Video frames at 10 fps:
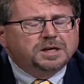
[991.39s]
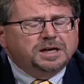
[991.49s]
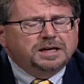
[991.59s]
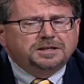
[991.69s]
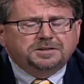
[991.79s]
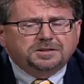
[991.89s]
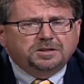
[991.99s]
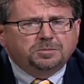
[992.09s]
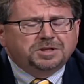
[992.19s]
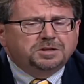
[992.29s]
And it's,
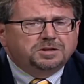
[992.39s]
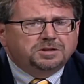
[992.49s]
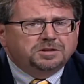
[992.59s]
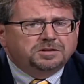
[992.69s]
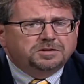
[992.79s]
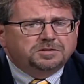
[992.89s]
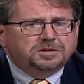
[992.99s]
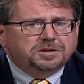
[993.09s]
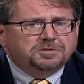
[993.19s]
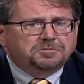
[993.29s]
I mean,
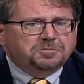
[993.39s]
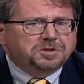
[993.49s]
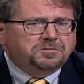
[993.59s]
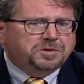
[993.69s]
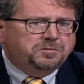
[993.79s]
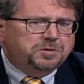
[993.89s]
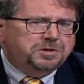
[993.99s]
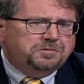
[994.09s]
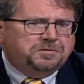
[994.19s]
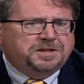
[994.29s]
if we
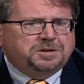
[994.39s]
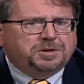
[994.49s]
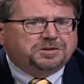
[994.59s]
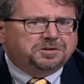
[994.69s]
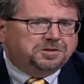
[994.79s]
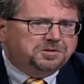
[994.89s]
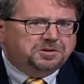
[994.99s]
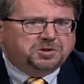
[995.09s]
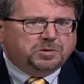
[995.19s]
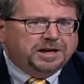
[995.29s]
think about the
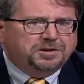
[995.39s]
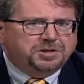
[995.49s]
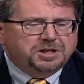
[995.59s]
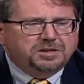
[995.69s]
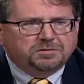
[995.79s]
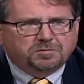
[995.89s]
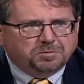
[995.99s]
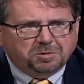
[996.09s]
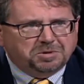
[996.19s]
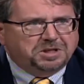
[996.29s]
strategy even from
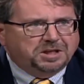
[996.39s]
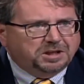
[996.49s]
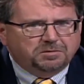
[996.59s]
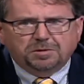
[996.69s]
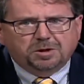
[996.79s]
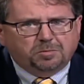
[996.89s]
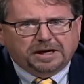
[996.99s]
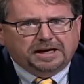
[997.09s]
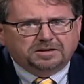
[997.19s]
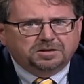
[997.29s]
the beginning, if we go
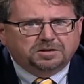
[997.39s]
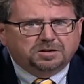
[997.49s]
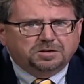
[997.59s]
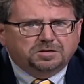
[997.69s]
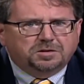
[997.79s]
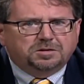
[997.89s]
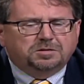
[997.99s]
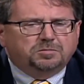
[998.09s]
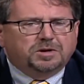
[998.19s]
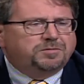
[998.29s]
back to the
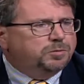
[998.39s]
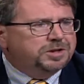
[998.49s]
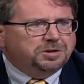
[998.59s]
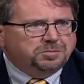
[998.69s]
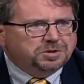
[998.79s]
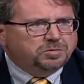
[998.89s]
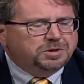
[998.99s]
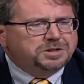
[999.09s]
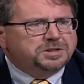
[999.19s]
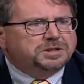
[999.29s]
referendum in
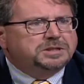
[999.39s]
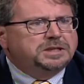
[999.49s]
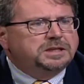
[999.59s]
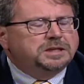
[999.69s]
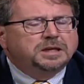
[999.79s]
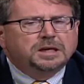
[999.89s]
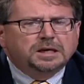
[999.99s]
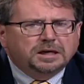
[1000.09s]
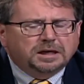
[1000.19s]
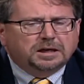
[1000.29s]
2016,
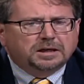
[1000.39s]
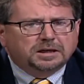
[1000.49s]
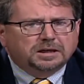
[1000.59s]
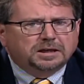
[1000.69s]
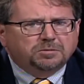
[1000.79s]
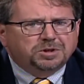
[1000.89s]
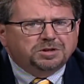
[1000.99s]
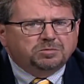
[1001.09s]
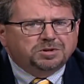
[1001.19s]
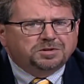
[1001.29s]
and
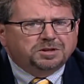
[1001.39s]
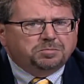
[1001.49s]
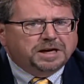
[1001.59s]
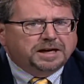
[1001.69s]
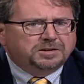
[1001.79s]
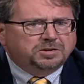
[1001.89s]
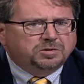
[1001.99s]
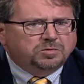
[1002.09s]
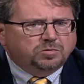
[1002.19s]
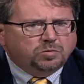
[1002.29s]
we think back
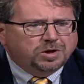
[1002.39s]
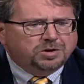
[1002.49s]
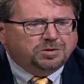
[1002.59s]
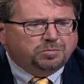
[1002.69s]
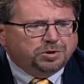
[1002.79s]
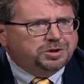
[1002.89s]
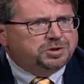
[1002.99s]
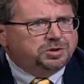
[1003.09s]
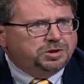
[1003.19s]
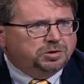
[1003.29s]
to where the
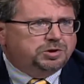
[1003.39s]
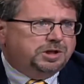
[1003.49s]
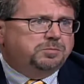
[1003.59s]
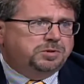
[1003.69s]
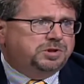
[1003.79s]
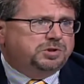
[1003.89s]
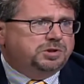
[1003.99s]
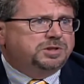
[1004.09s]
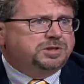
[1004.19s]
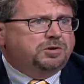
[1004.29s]
British negotiating
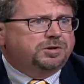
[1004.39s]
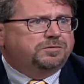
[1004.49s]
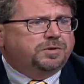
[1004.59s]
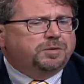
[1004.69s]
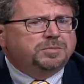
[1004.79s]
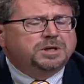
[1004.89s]
position started from,